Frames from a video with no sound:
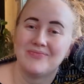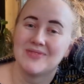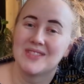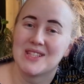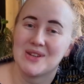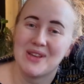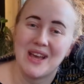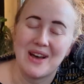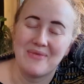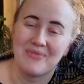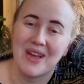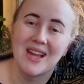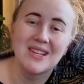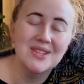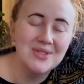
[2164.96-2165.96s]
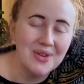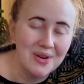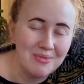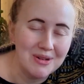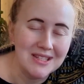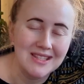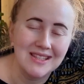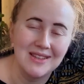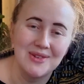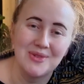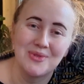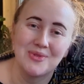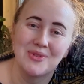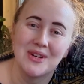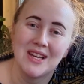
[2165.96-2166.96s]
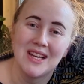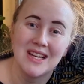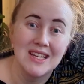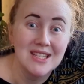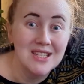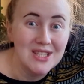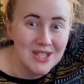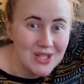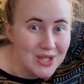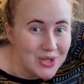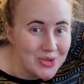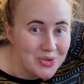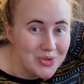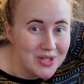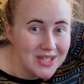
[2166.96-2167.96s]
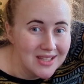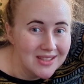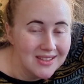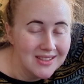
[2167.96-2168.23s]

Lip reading: So yeah, I do hope I see you soon,